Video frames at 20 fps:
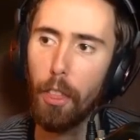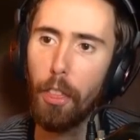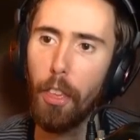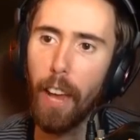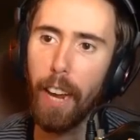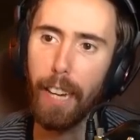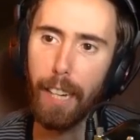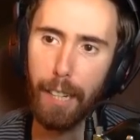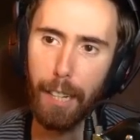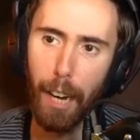
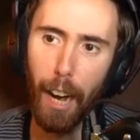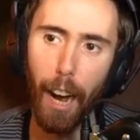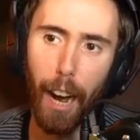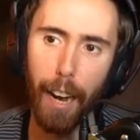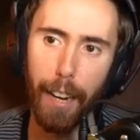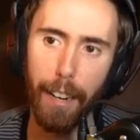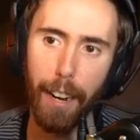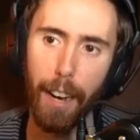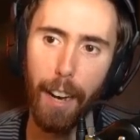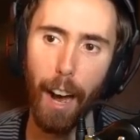Thank
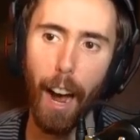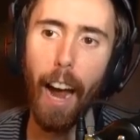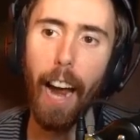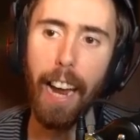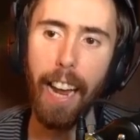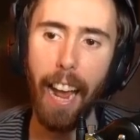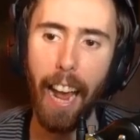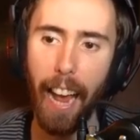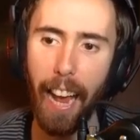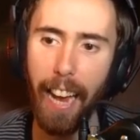God.
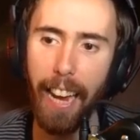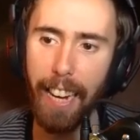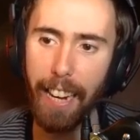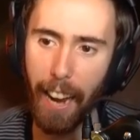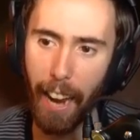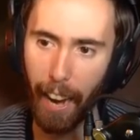I hate